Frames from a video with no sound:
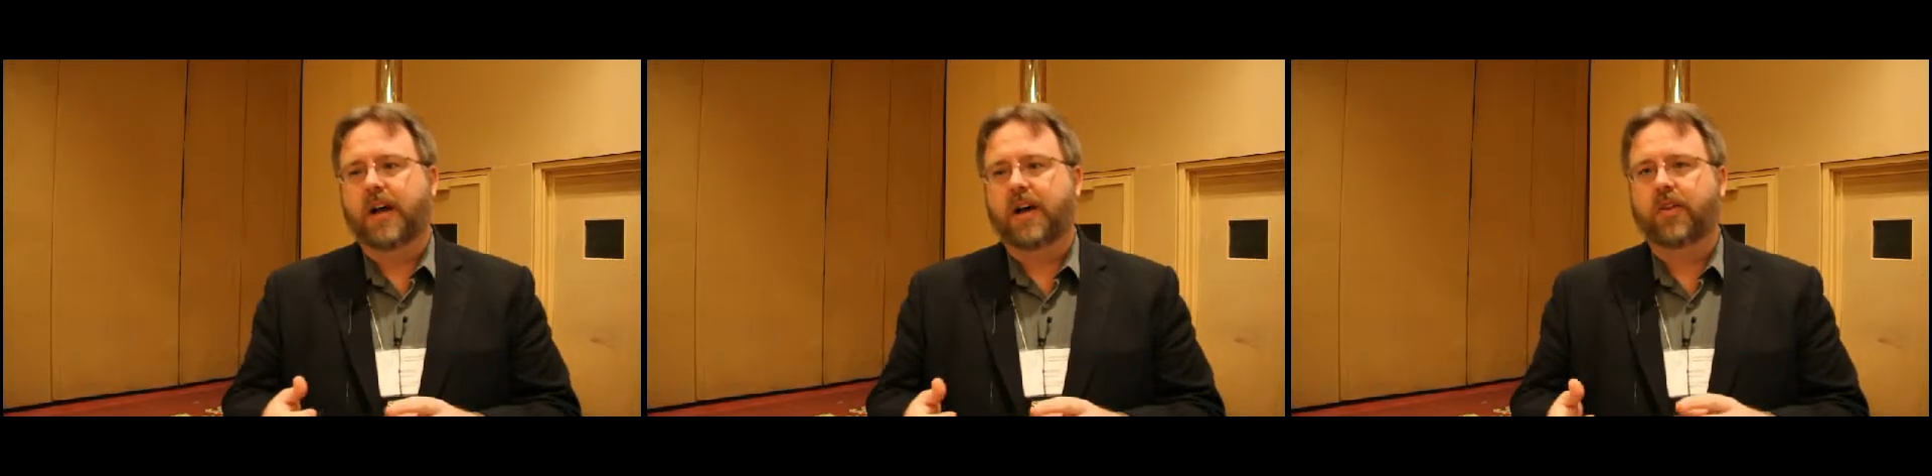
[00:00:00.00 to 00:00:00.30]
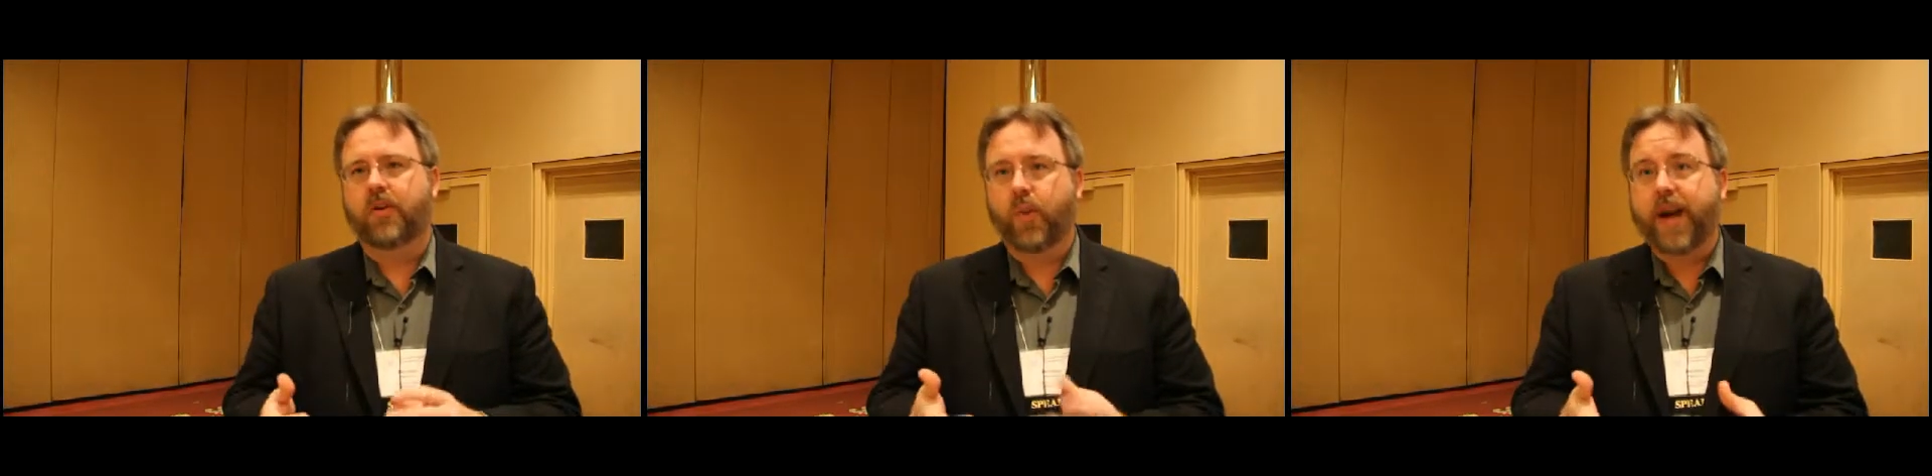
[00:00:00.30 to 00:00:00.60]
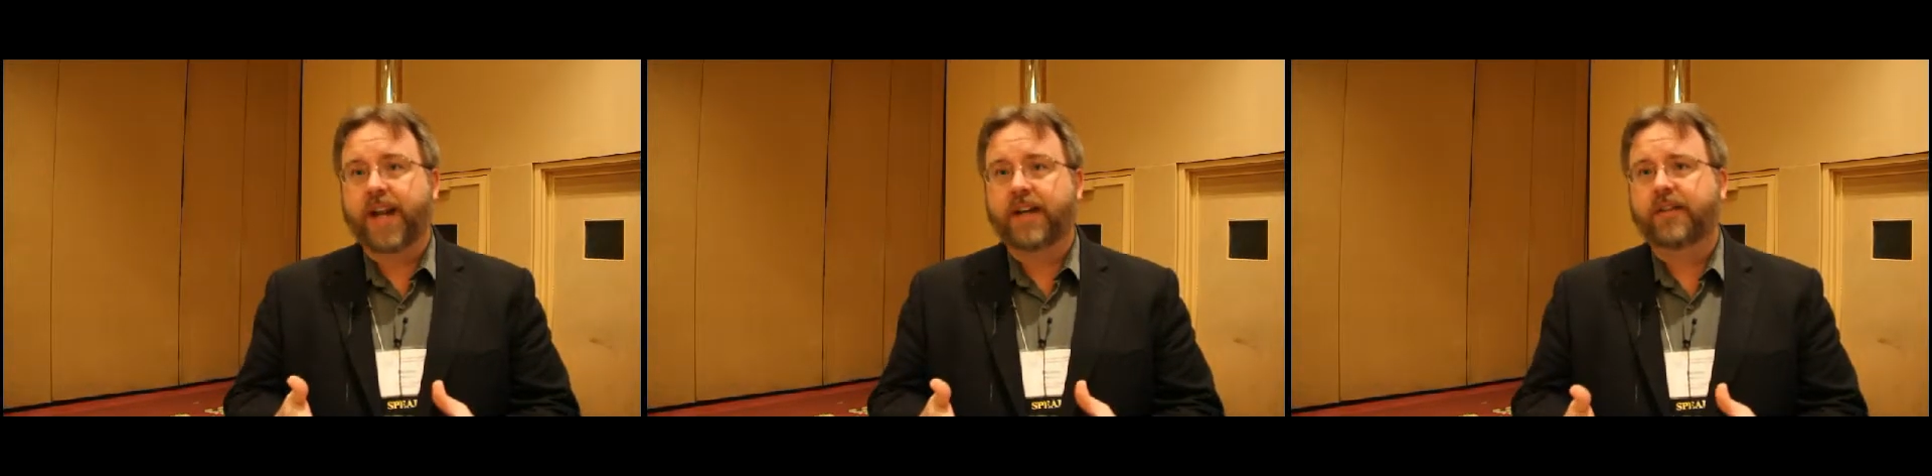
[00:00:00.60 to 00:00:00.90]
they're
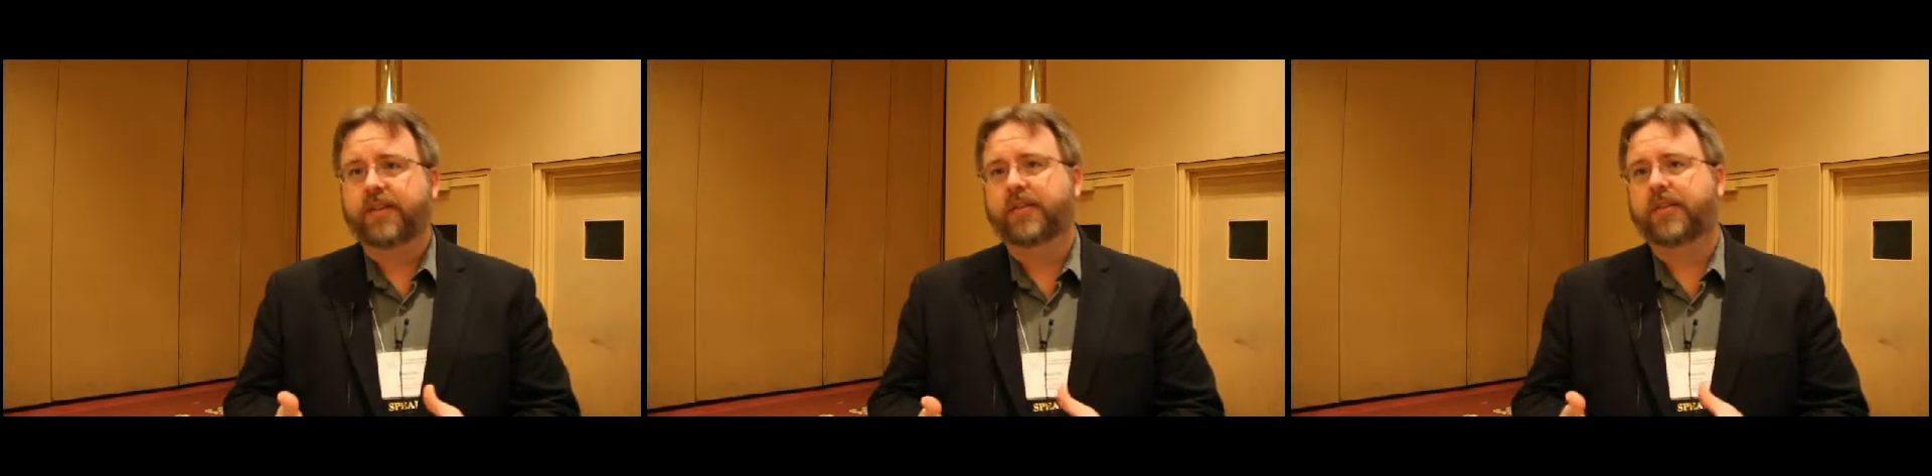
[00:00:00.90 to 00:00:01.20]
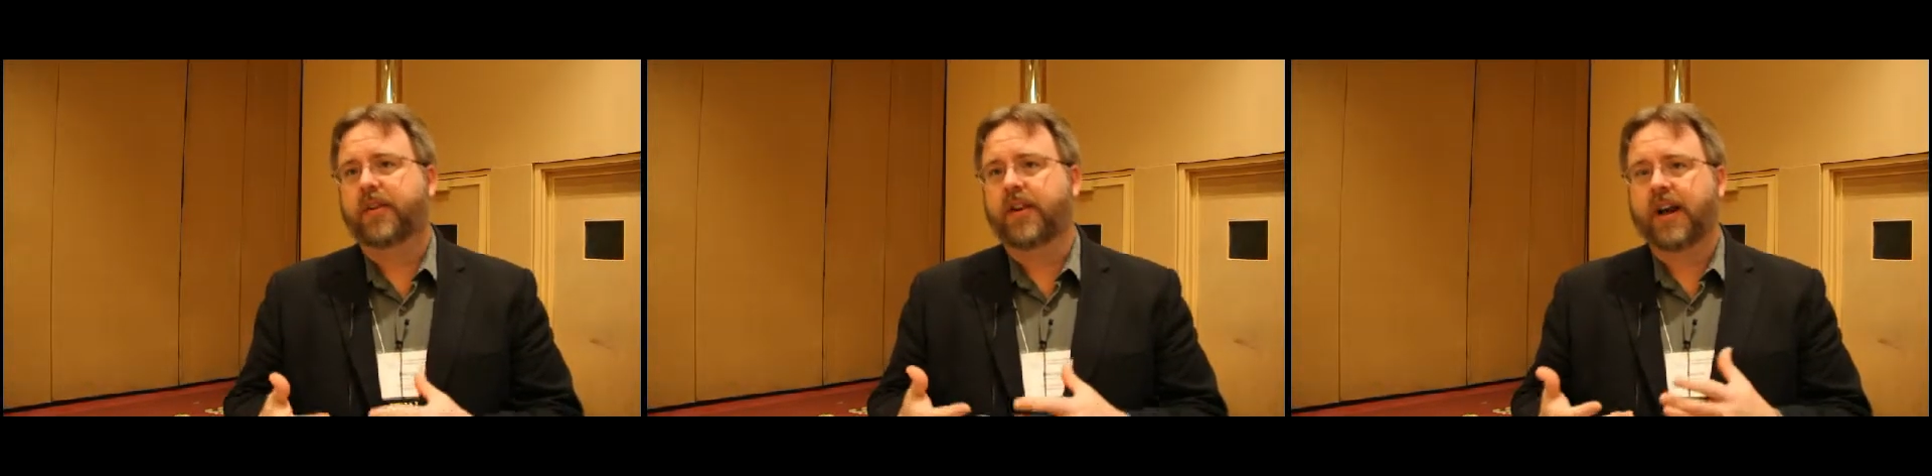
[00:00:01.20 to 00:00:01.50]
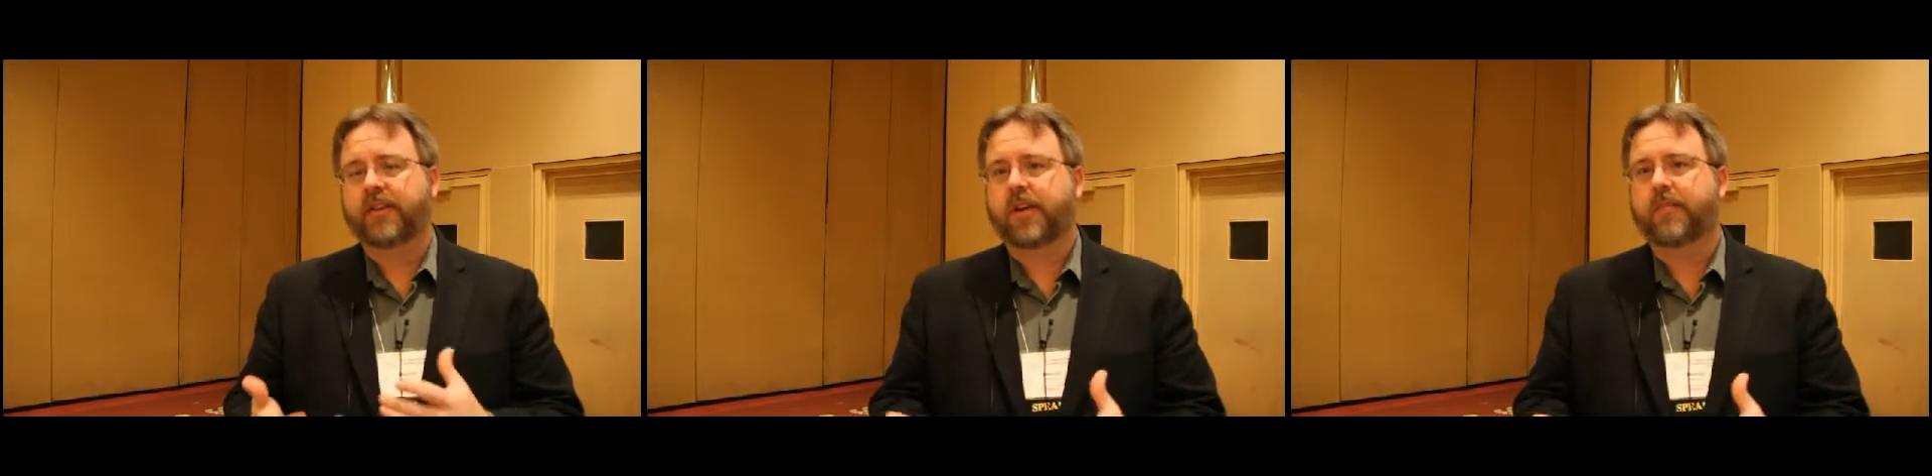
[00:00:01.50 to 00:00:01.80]
weakened, they're
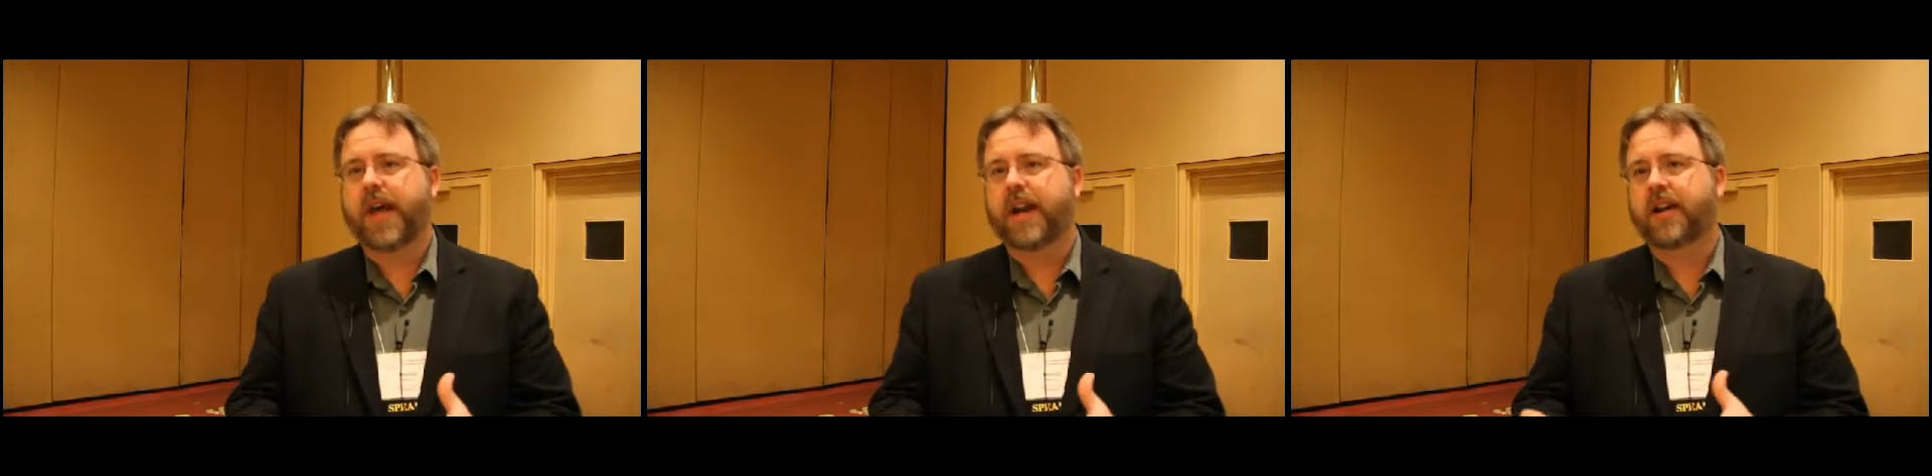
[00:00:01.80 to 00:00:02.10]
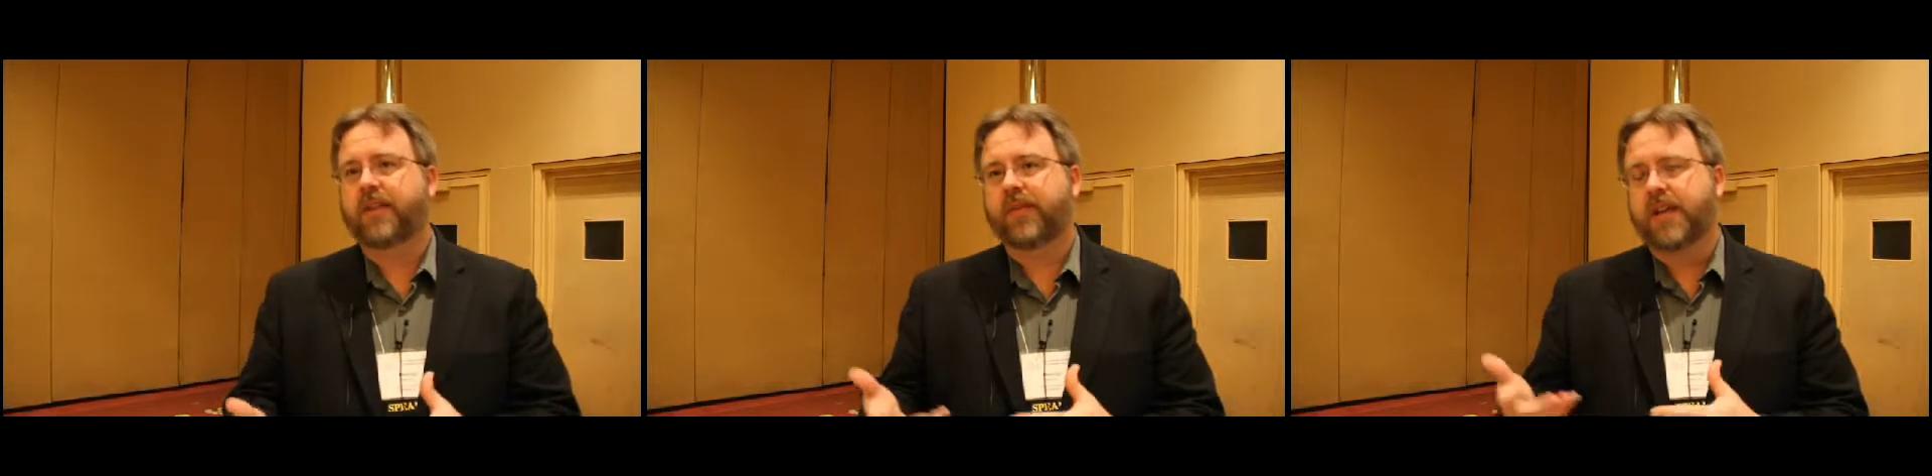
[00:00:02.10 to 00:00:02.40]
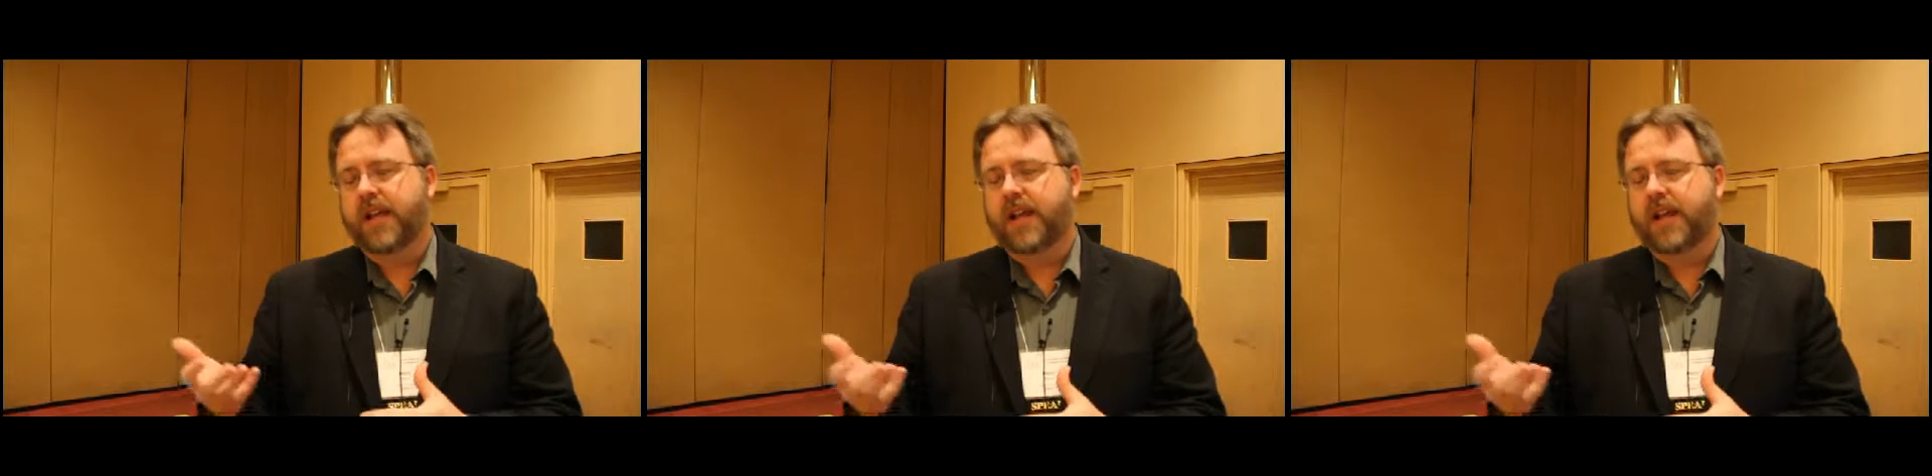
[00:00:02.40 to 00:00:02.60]
not as competitive,